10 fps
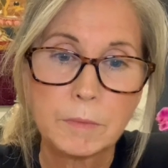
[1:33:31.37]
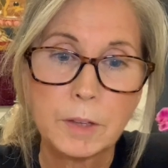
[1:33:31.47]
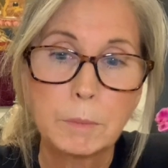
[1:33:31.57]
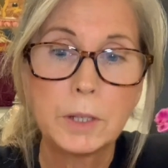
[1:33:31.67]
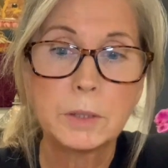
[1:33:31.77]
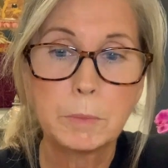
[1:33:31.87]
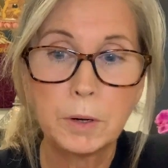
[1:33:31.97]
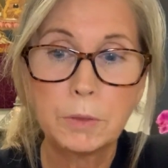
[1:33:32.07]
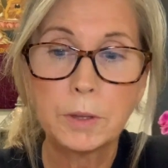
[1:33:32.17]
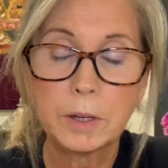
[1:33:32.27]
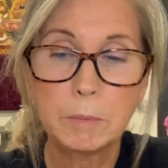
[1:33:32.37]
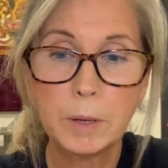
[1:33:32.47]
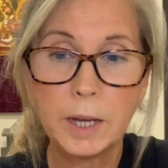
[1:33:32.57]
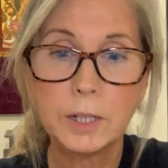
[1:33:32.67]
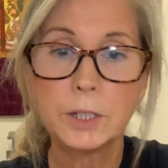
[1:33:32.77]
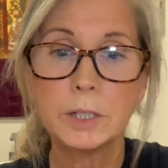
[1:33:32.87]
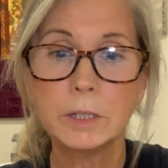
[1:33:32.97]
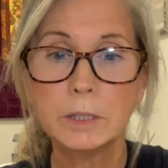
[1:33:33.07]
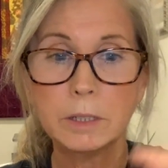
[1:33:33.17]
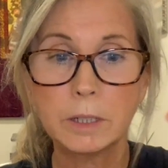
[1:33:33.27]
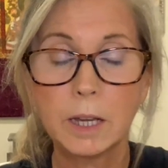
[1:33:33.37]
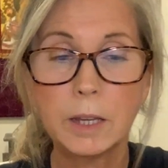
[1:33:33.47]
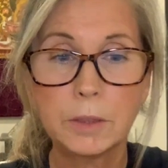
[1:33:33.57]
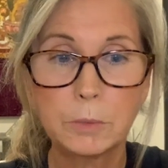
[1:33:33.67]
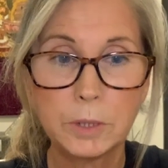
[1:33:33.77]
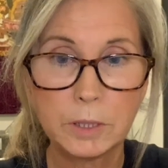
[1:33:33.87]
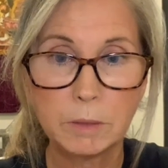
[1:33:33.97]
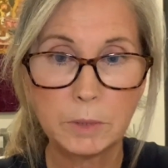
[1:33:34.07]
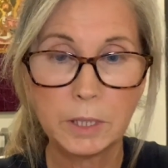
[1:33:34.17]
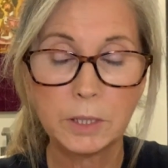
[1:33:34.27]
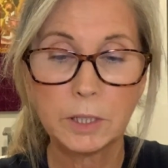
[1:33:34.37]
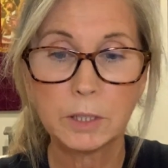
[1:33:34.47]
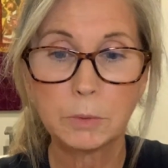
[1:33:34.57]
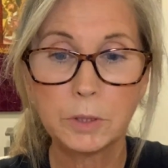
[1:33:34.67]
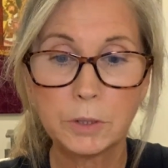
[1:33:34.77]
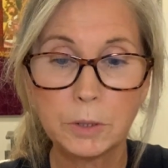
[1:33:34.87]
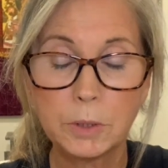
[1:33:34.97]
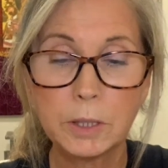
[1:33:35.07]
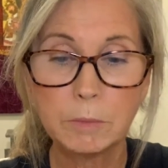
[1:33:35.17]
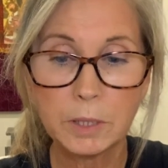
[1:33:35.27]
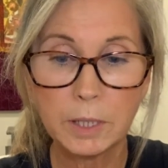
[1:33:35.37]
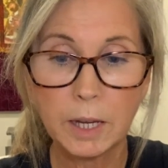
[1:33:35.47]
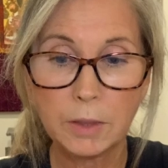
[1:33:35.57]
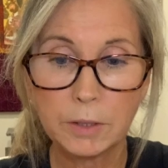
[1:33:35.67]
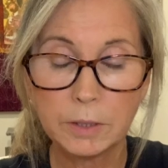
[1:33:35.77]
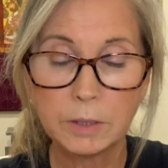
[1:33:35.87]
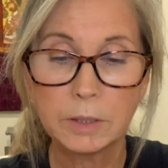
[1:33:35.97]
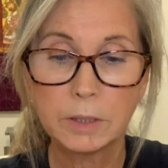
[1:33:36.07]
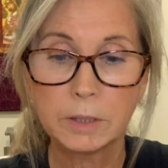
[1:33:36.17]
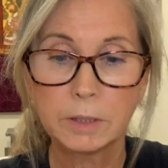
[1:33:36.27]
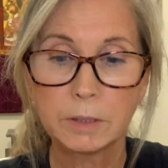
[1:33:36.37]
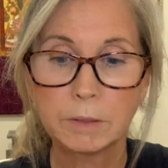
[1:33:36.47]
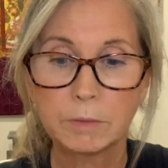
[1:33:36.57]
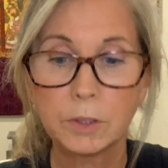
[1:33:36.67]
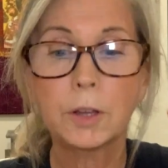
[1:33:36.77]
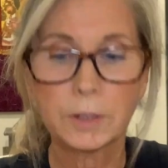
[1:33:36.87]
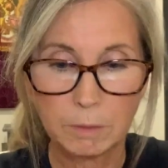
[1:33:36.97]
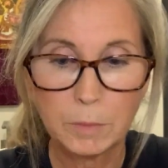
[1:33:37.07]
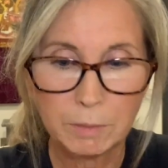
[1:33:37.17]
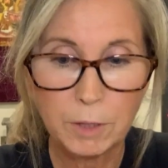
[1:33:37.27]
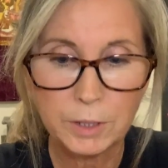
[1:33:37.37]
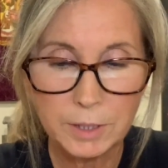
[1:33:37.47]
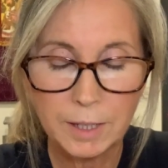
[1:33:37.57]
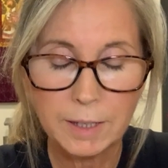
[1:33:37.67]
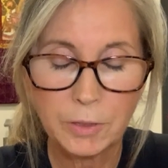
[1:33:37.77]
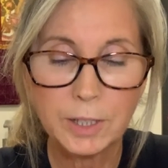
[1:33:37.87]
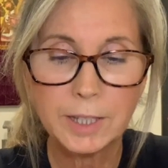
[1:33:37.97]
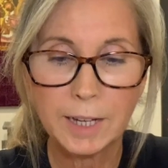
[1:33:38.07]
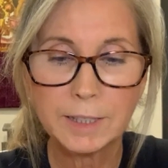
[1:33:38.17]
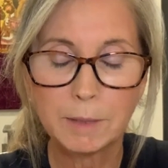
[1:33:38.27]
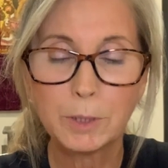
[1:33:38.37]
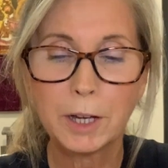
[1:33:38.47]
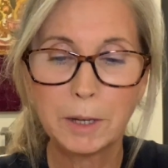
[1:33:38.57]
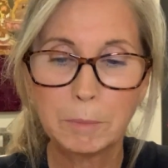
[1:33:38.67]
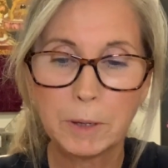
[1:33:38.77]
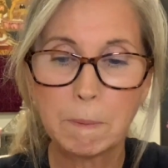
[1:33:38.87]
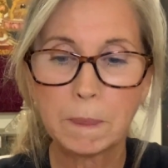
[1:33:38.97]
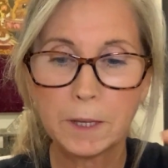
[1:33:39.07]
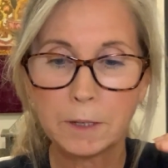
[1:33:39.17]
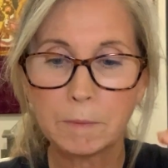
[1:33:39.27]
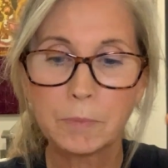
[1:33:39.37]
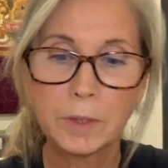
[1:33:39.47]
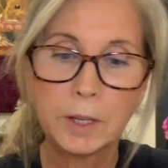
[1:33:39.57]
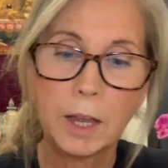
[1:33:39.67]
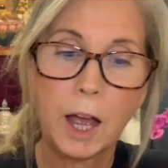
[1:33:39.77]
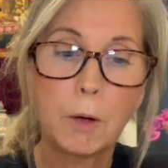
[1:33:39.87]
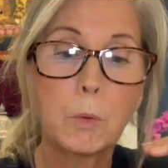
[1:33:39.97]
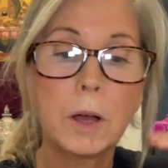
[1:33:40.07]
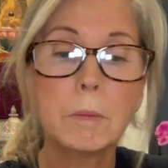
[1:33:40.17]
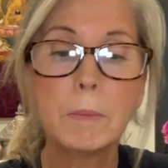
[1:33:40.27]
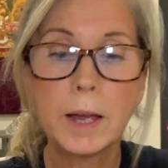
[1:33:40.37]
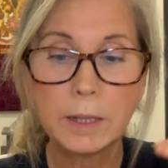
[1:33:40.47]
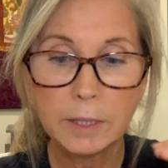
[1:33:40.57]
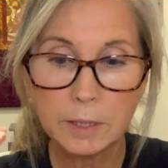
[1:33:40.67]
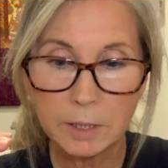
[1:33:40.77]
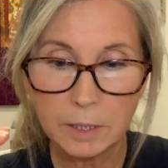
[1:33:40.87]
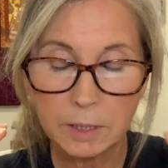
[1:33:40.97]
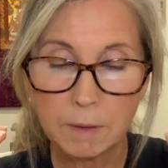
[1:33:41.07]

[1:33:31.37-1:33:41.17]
But it's both the compassion and the wisdom teachings. When you're doing them together, not saying at the exact same time, but, a well-balanced,